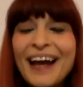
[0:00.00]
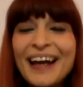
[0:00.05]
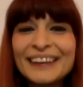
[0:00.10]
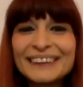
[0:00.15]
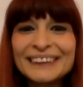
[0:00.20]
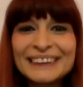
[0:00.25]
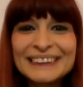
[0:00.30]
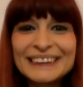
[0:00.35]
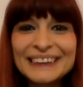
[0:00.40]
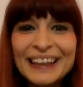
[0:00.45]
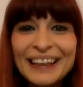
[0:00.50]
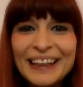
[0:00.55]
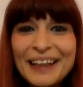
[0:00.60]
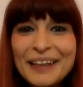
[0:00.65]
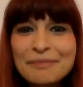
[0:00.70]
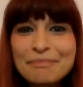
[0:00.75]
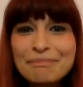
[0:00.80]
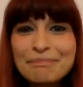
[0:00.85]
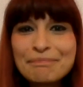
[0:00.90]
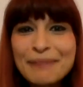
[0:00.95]
And
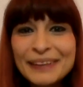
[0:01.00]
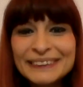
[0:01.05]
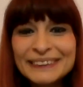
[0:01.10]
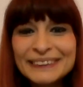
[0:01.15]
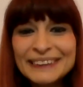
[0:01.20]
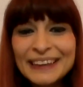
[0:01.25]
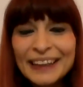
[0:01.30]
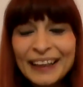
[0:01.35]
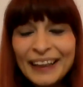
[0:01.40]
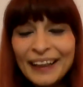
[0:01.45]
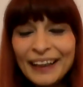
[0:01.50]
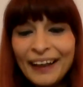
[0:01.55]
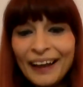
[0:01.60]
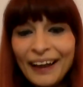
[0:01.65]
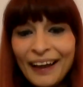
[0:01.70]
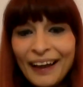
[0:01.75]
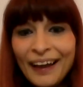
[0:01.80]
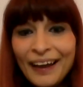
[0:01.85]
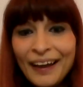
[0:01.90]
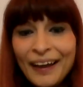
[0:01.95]
uh, but
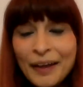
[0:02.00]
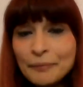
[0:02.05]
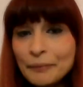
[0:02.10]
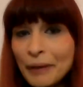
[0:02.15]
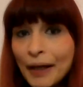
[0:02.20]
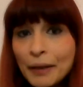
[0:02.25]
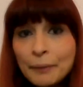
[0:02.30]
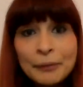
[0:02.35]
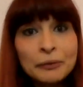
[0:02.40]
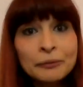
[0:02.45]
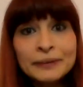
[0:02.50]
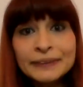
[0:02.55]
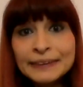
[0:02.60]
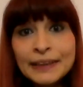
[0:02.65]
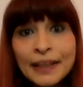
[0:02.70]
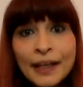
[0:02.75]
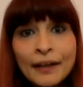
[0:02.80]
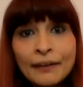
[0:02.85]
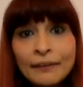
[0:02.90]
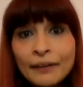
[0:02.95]
um, I'm always
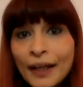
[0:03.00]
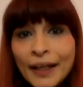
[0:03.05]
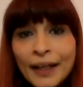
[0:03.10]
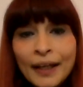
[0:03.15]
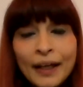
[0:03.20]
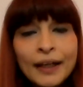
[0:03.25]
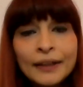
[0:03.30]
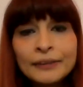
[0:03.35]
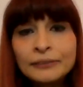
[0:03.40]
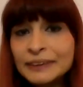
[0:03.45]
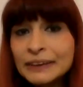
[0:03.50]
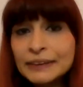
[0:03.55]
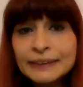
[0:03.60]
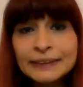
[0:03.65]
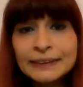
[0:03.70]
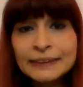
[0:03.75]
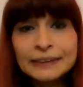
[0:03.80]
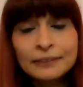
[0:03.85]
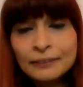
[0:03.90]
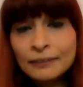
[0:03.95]
there. I, I, just
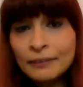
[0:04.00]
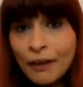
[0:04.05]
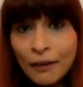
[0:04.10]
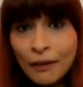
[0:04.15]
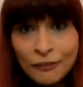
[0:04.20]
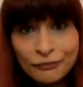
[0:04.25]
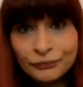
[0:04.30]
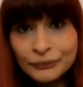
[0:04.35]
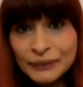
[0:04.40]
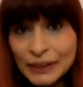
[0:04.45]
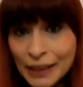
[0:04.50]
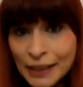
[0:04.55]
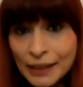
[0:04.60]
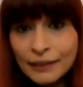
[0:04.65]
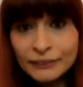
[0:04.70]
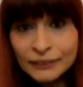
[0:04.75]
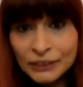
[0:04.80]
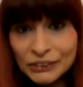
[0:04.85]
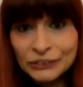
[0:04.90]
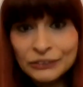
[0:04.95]
love to
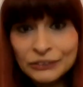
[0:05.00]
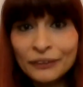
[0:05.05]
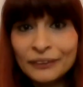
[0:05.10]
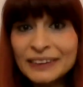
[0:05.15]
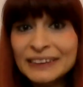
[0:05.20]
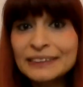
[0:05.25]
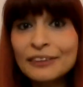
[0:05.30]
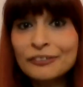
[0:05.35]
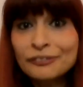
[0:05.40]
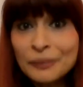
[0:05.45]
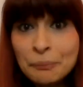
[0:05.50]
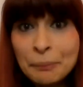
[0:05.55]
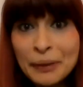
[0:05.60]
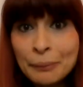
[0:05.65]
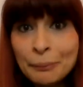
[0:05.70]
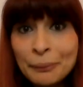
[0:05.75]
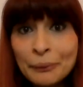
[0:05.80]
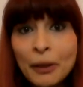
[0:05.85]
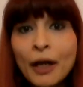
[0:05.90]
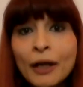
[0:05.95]
hear the stories of the
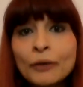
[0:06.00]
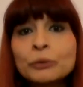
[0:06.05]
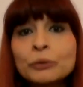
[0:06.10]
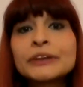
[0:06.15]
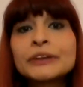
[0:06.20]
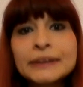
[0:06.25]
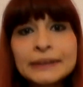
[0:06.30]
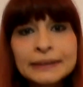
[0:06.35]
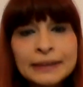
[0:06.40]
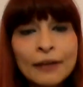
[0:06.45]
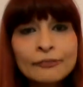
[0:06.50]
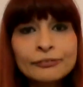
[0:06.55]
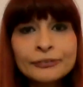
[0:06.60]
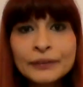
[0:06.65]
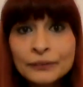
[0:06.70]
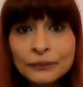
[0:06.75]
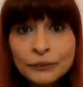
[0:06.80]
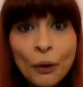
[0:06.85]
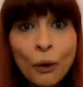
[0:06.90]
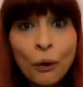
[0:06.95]
people. I would just love
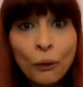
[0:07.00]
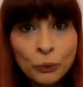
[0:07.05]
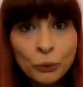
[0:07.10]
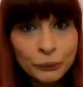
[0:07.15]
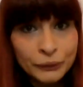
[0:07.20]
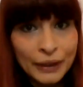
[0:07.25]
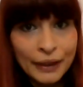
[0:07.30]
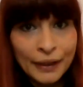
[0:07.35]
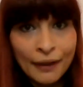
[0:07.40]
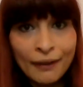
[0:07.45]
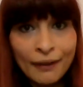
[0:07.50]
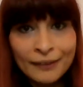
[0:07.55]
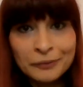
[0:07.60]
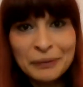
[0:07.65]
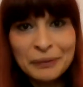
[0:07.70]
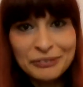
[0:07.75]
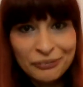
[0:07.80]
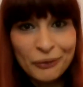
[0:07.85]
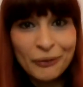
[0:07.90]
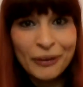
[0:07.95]
to know who they are
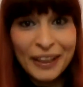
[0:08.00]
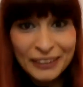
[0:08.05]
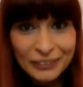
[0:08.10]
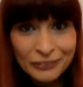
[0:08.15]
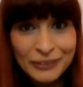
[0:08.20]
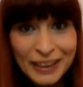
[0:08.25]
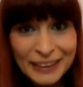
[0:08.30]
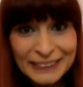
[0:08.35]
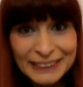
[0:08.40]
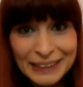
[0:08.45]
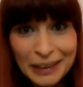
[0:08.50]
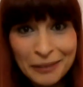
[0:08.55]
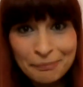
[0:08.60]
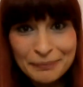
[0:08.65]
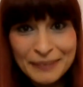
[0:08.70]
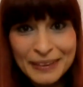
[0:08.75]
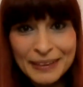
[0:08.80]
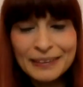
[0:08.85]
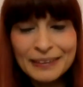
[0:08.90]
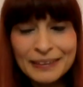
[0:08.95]
before I create
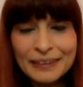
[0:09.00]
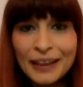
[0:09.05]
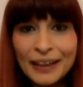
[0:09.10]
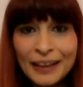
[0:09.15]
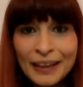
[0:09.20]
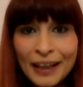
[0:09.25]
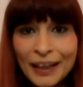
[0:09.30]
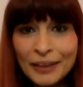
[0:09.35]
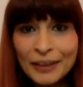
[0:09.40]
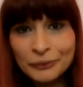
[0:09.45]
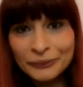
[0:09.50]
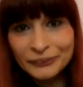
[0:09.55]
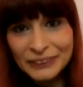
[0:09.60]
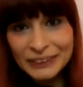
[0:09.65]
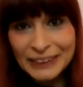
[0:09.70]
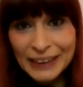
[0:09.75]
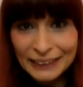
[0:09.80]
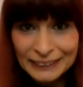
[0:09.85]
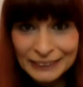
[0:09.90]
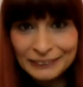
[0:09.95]
something. I, I want
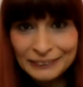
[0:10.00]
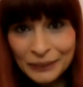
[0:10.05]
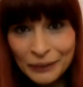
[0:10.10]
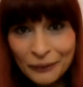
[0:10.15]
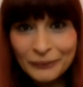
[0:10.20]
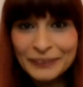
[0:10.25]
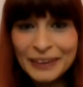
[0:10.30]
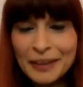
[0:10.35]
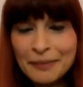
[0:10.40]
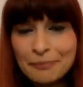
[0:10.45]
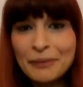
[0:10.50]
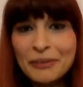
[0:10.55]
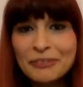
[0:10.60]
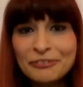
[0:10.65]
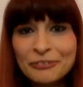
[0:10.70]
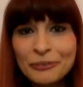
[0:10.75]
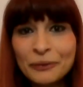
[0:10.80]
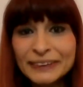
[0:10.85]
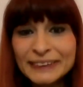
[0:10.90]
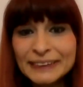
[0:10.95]
to get to know them, of
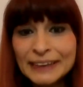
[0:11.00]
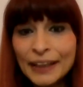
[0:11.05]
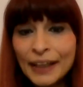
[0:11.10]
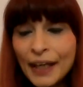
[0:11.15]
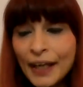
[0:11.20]
course.